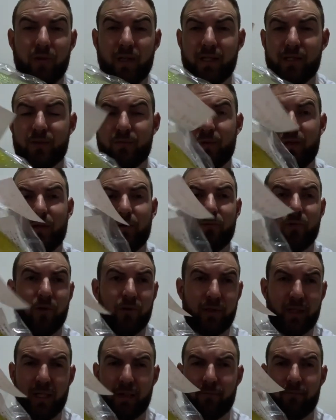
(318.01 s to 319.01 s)
That's where the
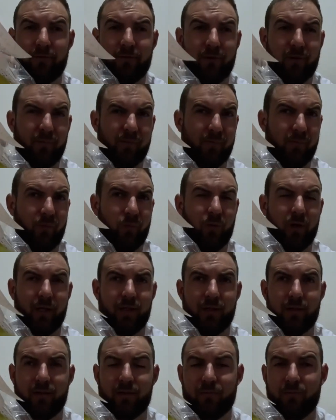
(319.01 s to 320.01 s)
rod come from, where
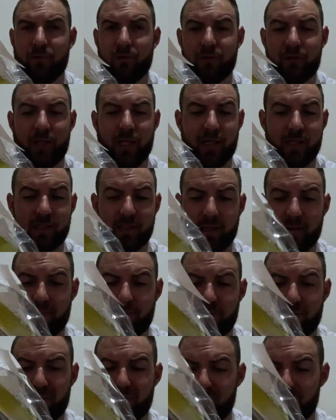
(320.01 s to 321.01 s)
the rod case come
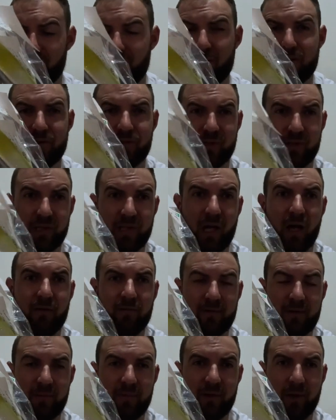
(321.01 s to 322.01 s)
from, and most of the
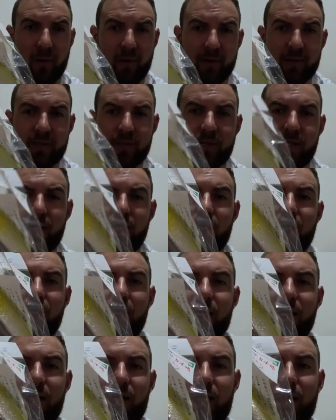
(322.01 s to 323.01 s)
stuff, to be honest,
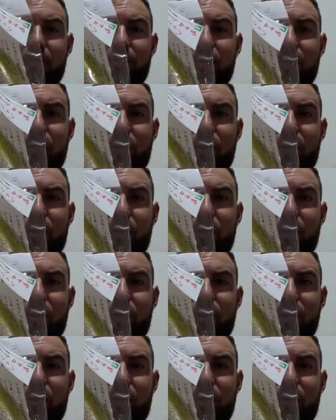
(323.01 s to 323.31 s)
come from